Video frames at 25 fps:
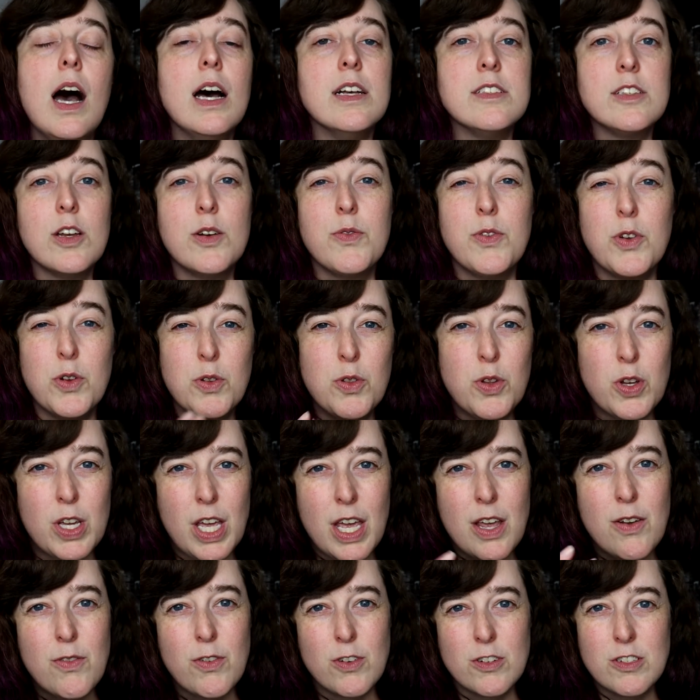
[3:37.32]
So if you're
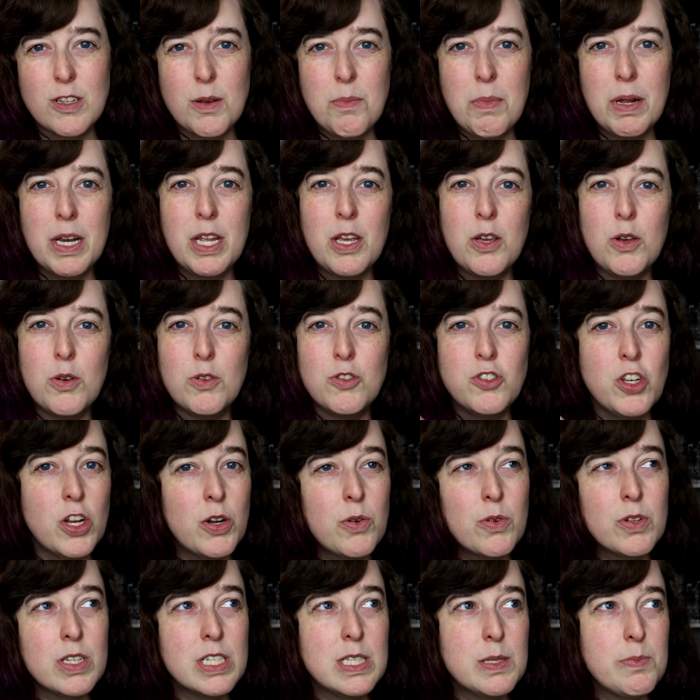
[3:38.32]
looking for somebody who,
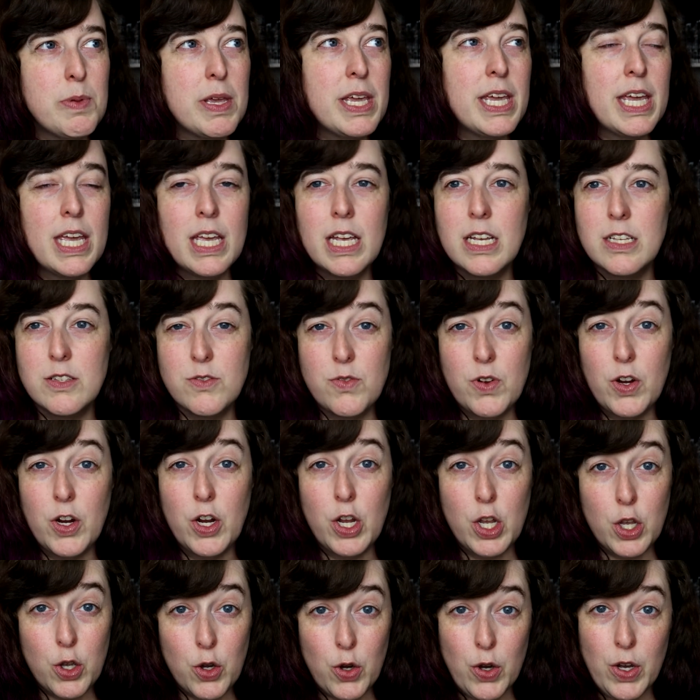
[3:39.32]
generally speaking, is
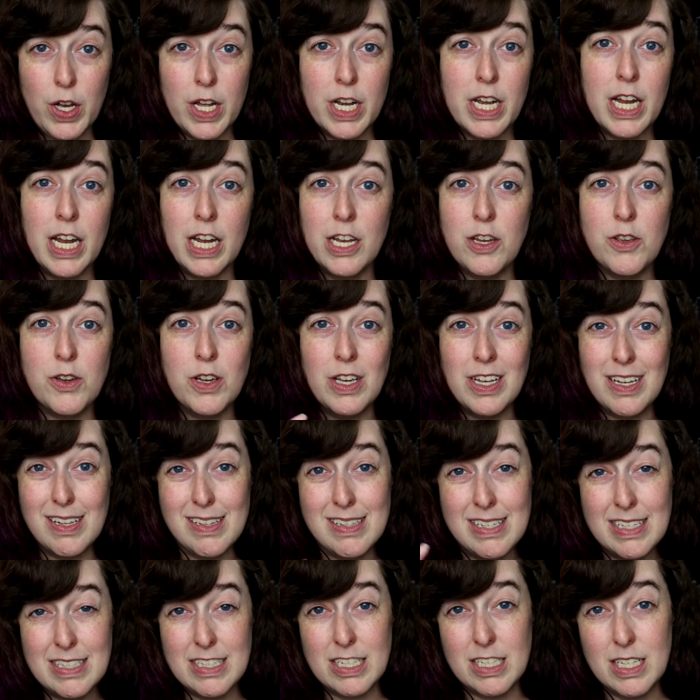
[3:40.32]
very good and you can
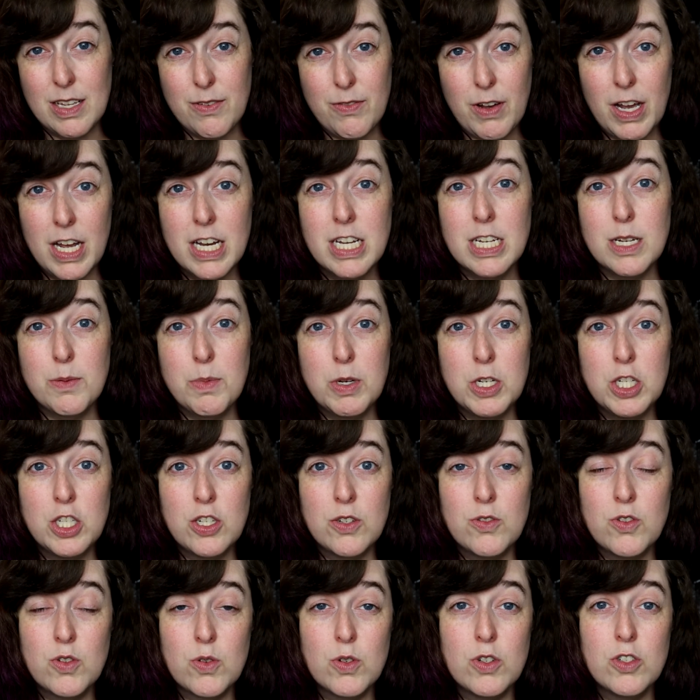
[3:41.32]
consistently find a bunch
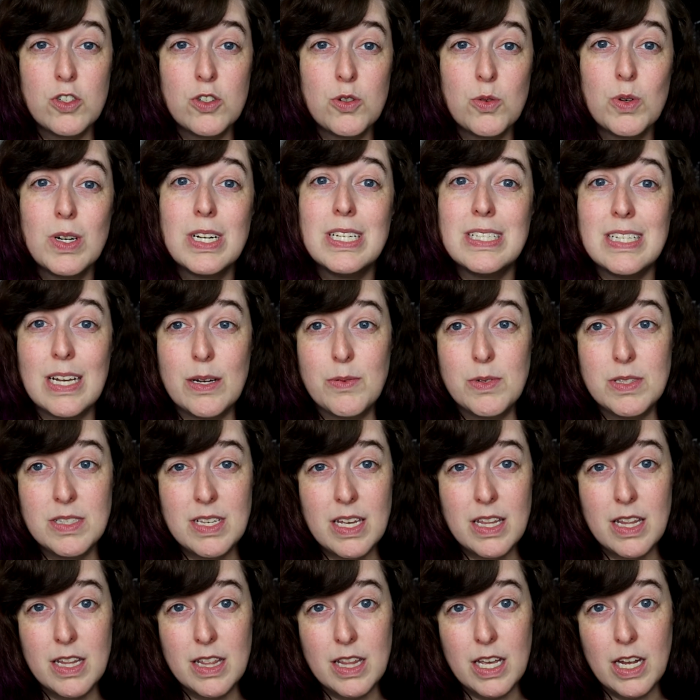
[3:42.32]
of short stories, I would
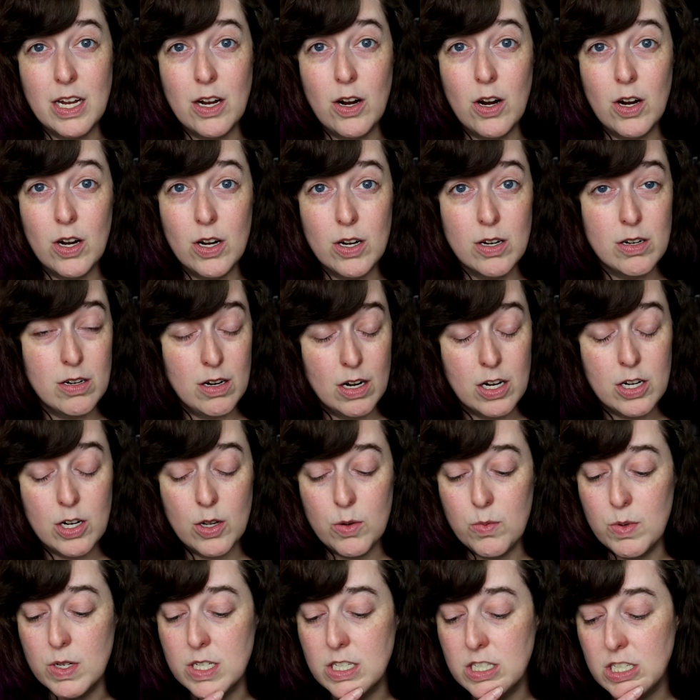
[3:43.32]
say that they are
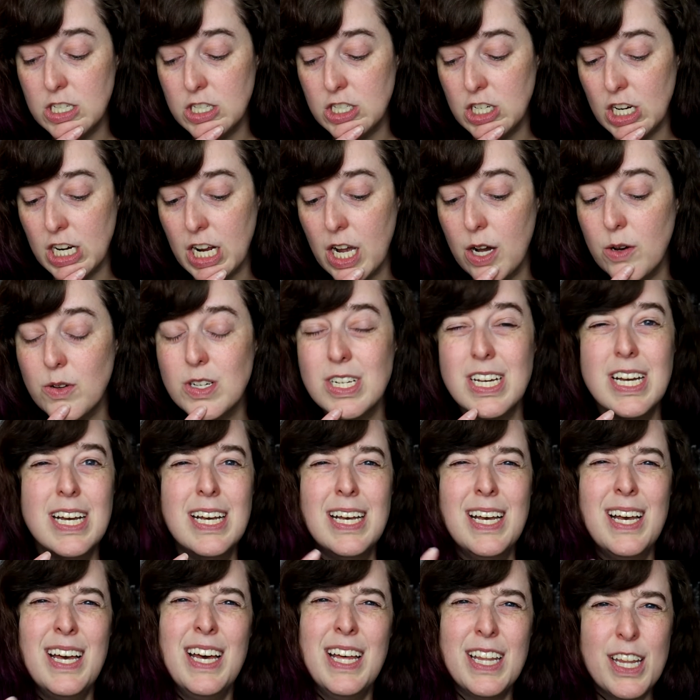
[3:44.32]
good ones to check out.
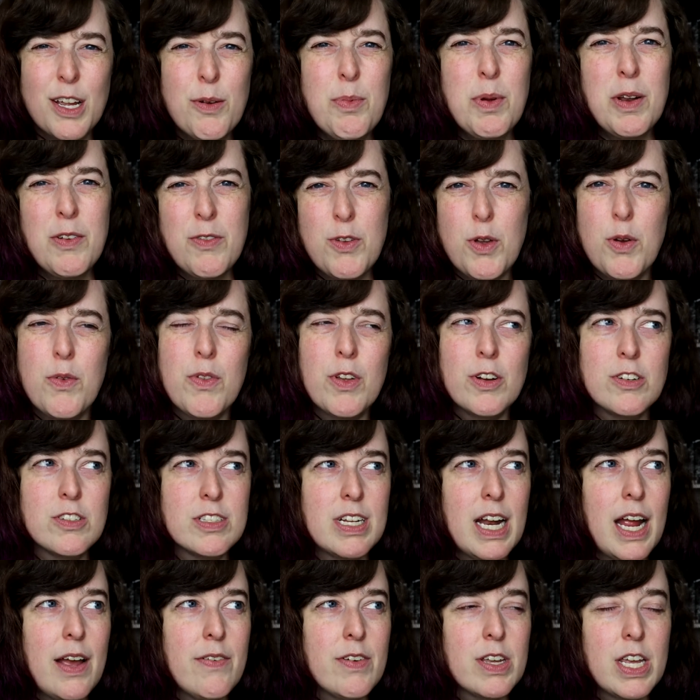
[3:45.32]
There have been a few of theirs
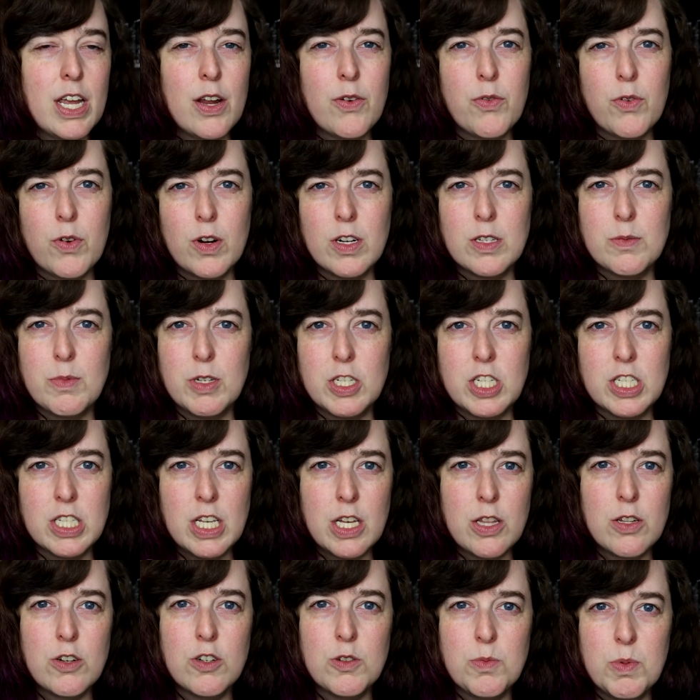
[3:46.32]
that I haven't cared for as much as
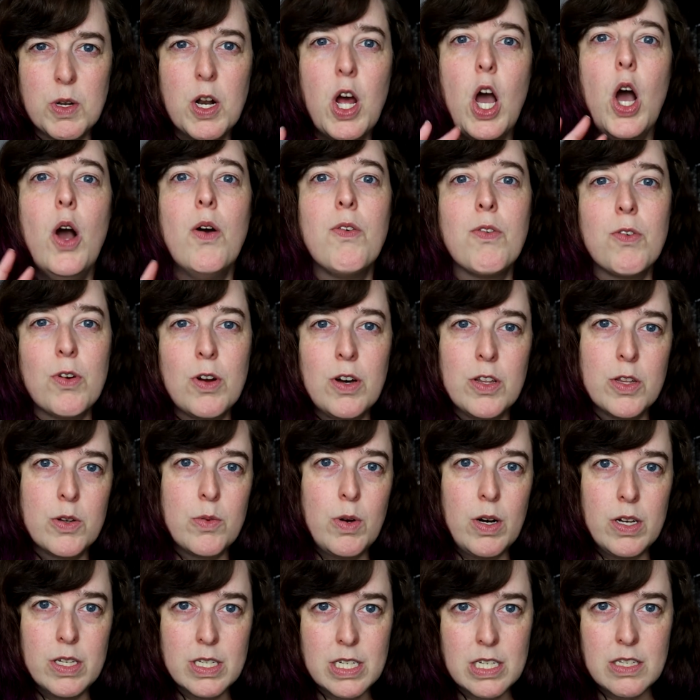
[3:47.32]
others, but overall the
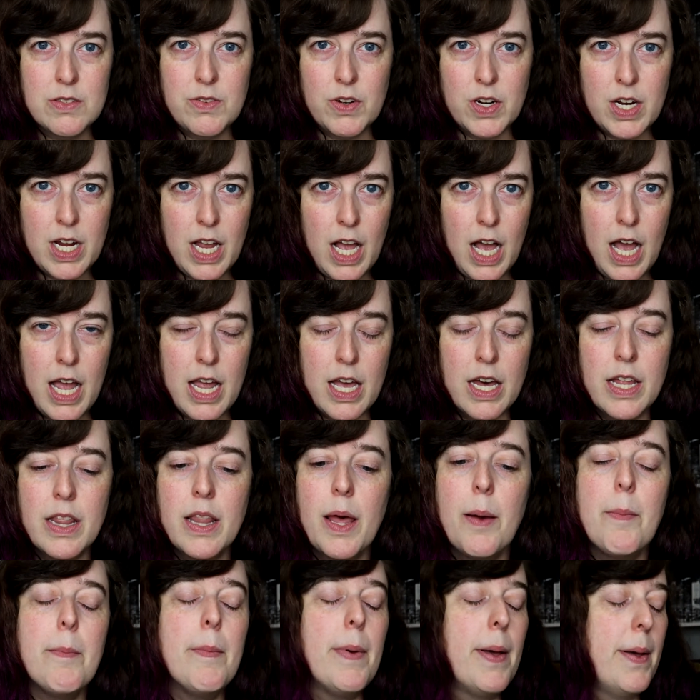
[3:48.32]
quality is very high on
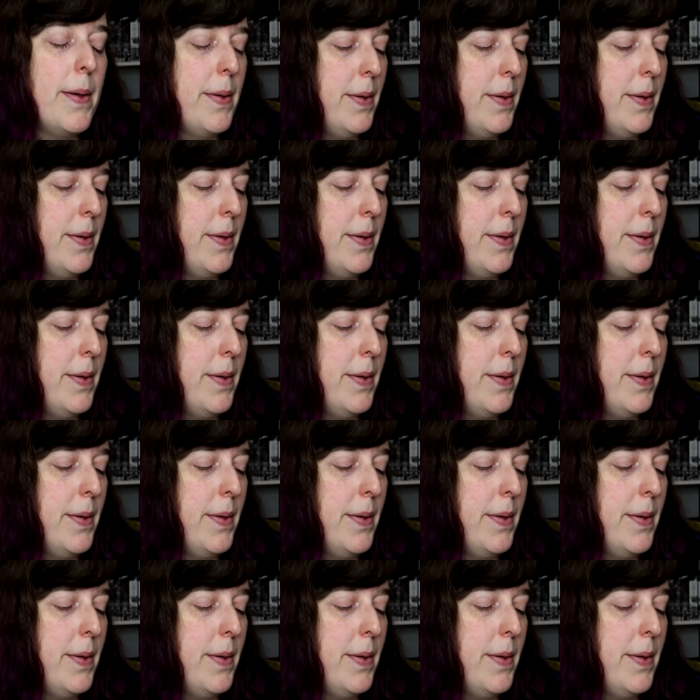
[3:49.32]
them.